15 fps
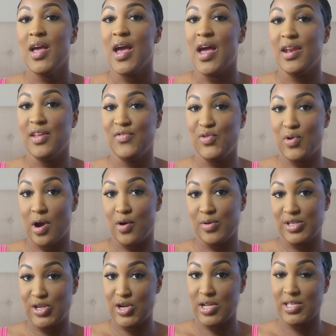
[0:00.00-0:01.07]
and if you are a
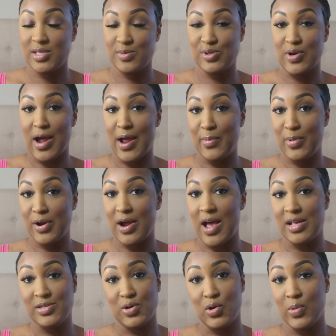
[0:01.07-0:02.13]
returning subscriber
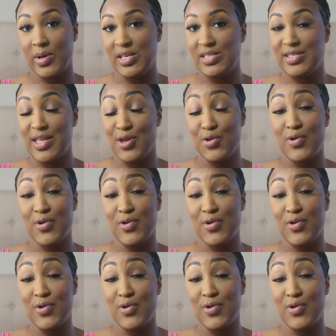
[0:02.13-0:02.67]
as always thank